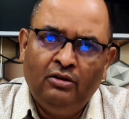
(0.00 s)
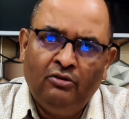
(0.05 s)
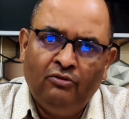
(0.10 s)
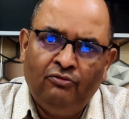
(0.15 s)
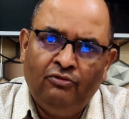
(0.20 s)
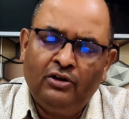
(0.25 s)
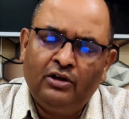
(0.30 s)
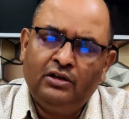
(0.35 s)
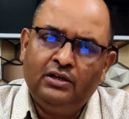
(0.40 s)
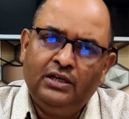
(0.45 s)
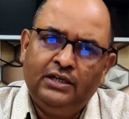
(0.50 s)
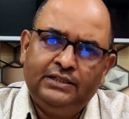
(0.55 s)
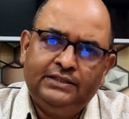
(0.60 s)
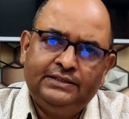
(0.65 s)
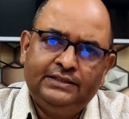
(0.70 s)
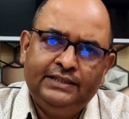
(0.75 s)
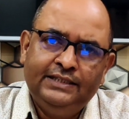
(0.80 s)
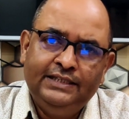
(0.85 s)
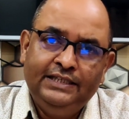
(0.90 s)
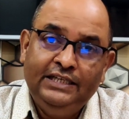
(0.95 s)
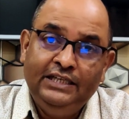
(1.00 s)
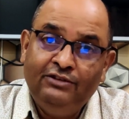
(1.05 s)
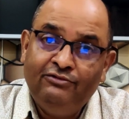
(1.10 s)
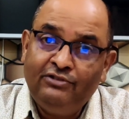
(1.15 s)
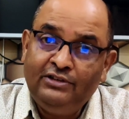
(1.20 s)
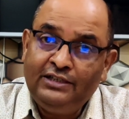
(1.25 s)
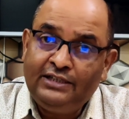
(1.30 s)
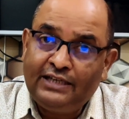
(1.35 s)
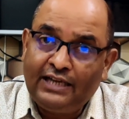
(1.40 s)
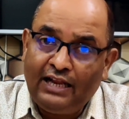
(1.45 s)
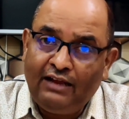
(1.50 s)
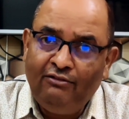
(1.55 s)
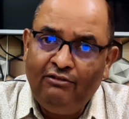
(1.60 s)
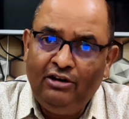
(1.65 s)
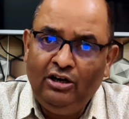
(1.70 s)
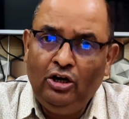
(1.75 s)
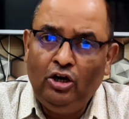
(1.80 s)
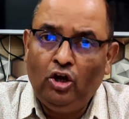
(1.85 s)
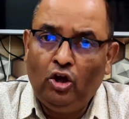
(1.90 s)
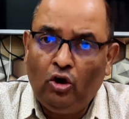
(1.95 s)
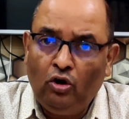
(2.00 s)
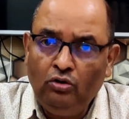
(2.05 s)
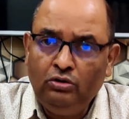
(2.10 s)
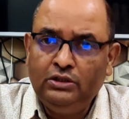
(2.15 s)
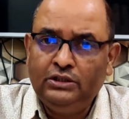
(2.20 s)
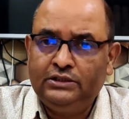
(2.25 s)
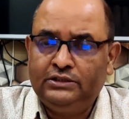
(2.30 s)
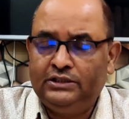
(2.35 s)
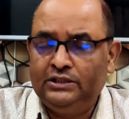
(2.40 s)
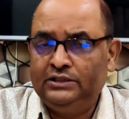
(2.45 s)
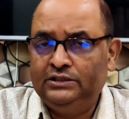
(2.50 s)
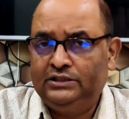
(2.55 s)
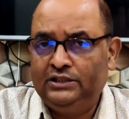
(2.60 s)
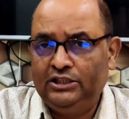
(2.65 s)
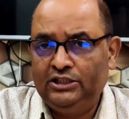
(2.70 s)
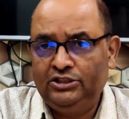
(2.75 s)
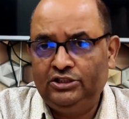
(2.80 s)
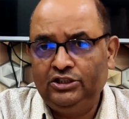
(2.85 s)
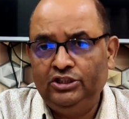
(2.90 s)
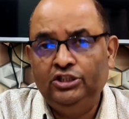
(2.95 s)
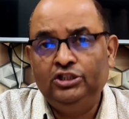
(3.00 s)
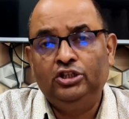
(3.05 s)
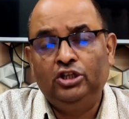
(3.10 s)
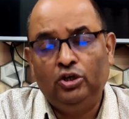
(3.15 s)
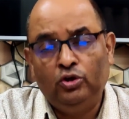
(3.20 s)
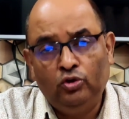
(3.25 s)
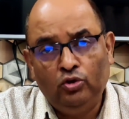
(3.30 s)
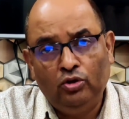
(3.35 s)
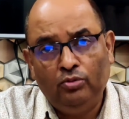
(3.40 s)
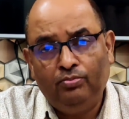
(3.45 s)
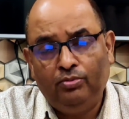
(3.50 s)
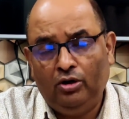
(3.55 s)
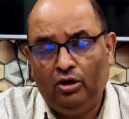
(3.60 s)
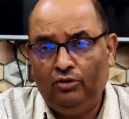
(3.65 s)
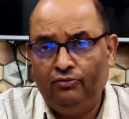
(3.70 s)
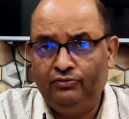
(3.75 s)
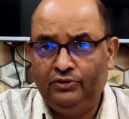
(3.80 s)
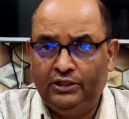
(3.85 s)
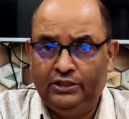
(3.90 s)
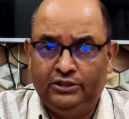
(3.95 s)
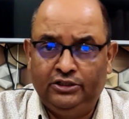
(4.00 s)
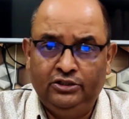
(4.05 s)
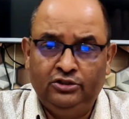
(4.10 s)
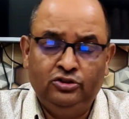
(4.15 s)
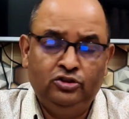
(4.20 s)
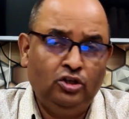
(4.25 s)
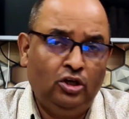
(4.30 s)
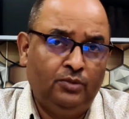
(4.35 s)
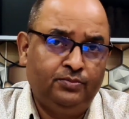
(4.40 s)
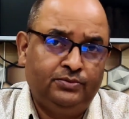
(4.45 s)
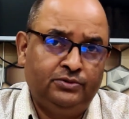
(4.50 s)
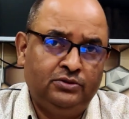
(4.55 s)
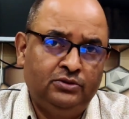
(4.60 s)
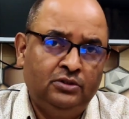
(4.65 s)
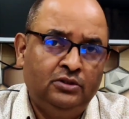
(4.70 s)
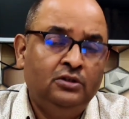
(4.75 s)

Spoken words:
workers even traveled long distances in the hope of getting jobs.